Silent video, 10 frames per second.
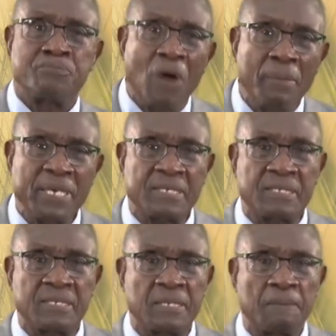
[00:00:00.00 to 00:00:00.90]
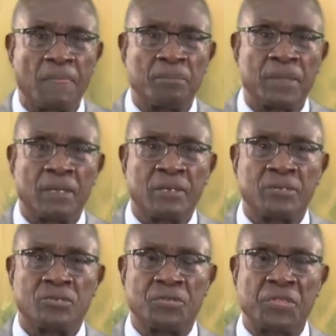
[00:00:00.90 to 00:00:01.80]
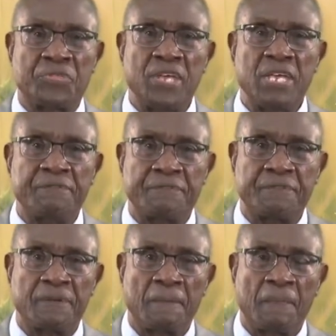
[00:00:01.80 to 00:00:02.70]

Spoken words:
promise to the thief,